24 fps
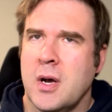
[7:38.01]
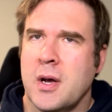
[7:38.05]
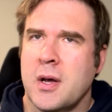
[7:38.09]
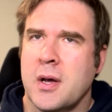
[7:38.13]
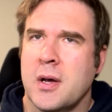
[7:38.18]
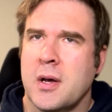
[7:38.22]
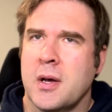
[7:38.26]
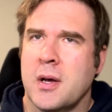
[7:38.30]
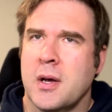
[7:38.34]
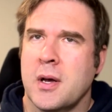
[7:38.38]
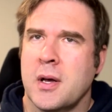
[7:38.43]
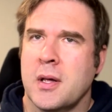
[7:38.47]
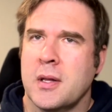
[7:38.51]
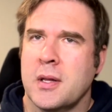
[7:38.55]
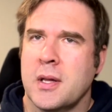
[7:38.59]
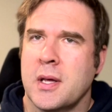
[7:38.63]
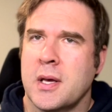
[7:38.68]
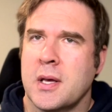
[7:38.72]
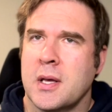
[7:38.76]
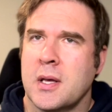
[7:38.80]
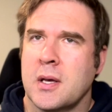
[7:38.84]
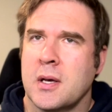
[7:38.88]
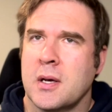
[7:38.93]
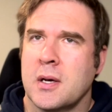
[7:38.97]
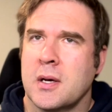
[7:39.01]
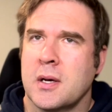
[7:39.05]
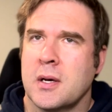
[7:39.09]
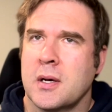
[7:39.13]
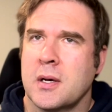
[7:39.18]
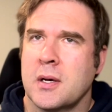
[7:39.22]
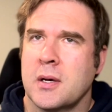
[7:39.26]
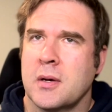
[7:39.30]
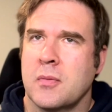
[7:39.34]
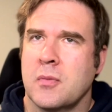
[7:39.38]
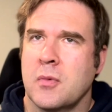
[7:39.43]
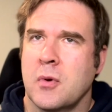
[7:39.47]
I like
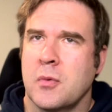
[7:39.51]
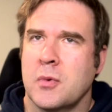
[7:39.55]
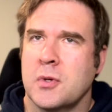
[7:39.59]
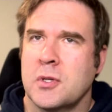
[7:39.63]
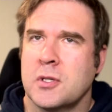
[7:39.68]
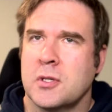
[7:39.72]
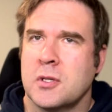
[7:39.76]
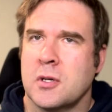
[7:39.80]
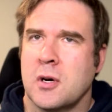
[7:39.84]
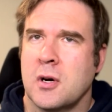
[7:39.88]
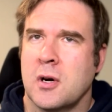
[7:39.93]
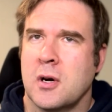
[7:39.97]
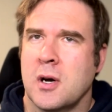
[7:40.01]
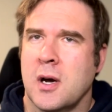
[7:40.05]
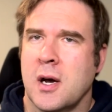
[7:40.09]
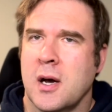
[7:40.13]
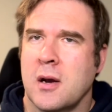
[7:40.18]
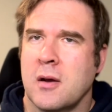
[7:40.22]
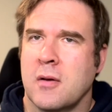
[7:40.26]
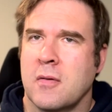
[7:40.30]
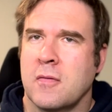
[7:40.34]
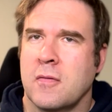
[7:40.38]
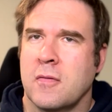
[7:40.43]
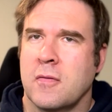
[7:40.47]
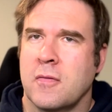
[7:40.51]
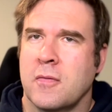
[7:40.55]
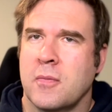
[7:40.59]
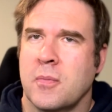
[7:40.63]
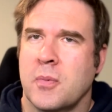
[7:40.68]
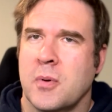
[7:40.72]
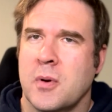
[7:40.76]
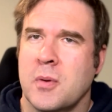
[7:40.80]
what we saw out of